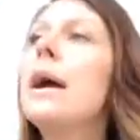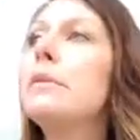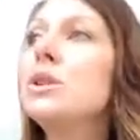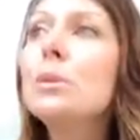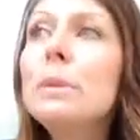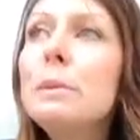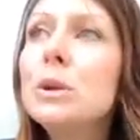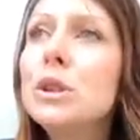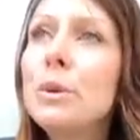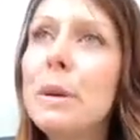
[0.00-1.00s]
Some
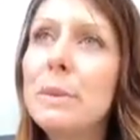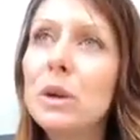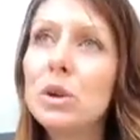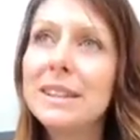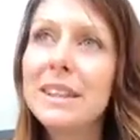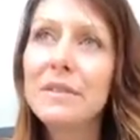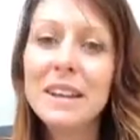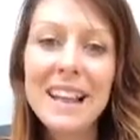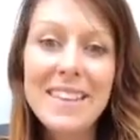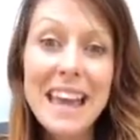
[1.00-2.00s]
people do it because they
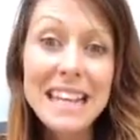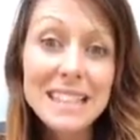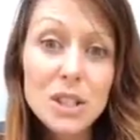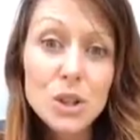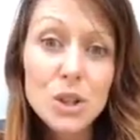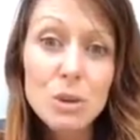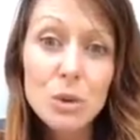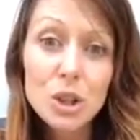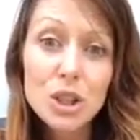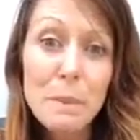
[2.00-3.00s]
feel like they're eating too
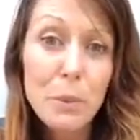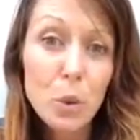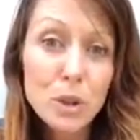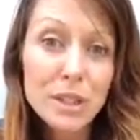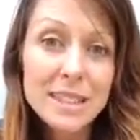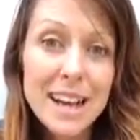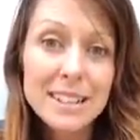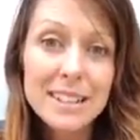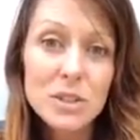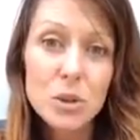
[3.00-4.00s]
much. Their portion
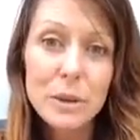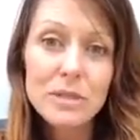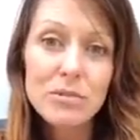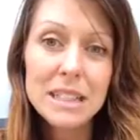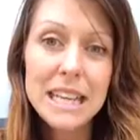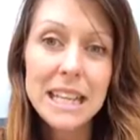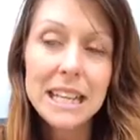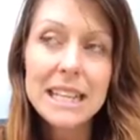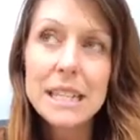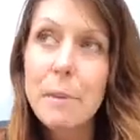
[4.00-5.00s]
sizes are a bit
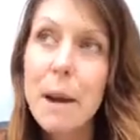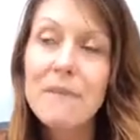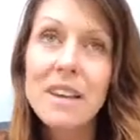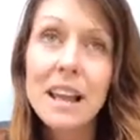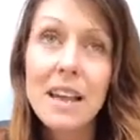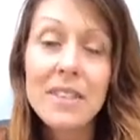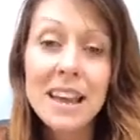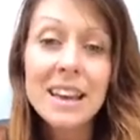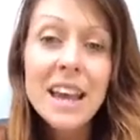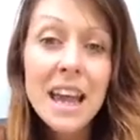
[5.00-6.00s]
ridiculous. They might feel like
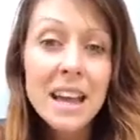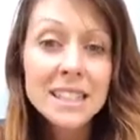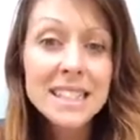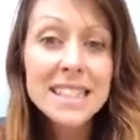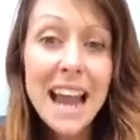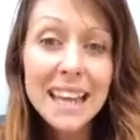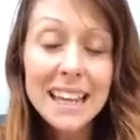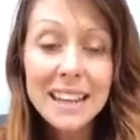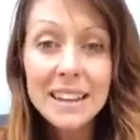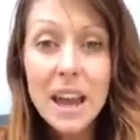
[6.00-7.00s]
they're
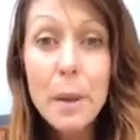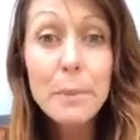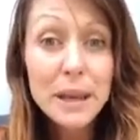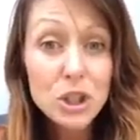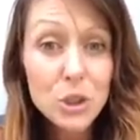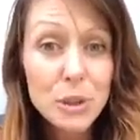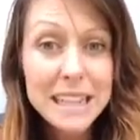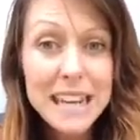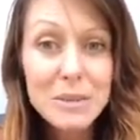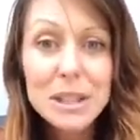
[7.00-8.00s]
snacking
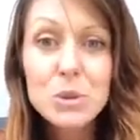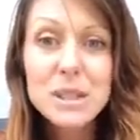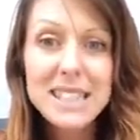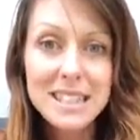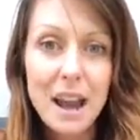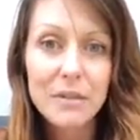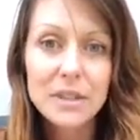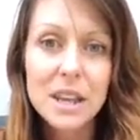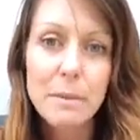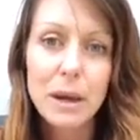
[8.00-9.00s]
habitually, which was
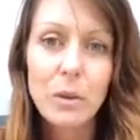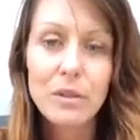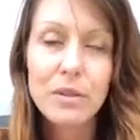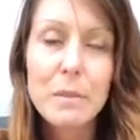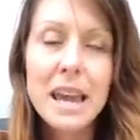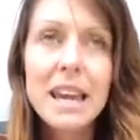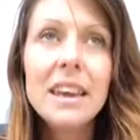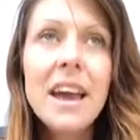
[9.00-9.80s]
definitely a big one for me.